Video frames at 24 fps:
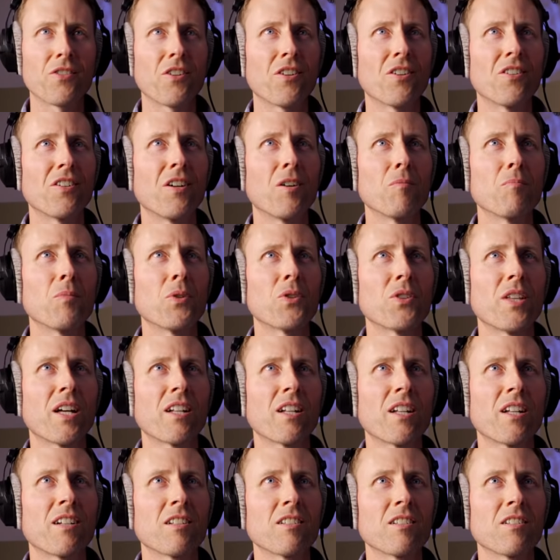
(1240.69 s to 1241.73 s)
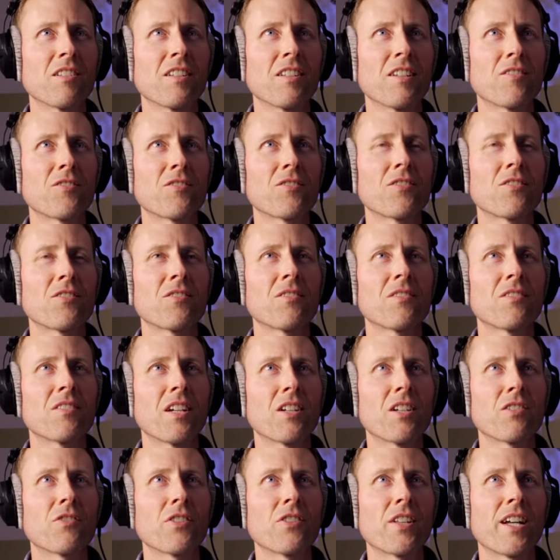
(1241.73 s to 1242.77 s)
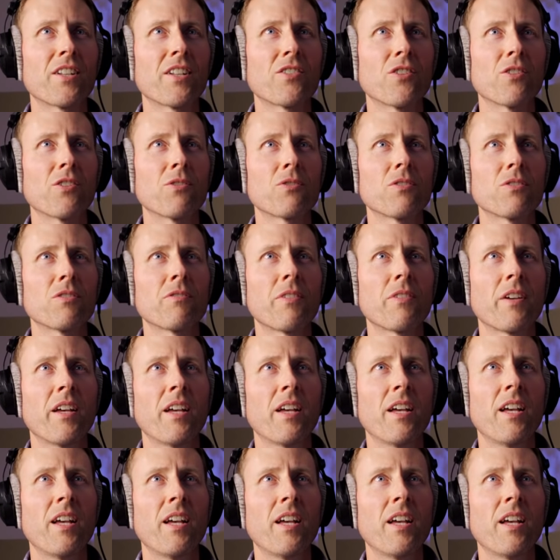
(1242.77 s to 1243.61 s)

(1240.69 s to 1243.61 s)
so I'll put that on the list. Thanks for that, Joseph.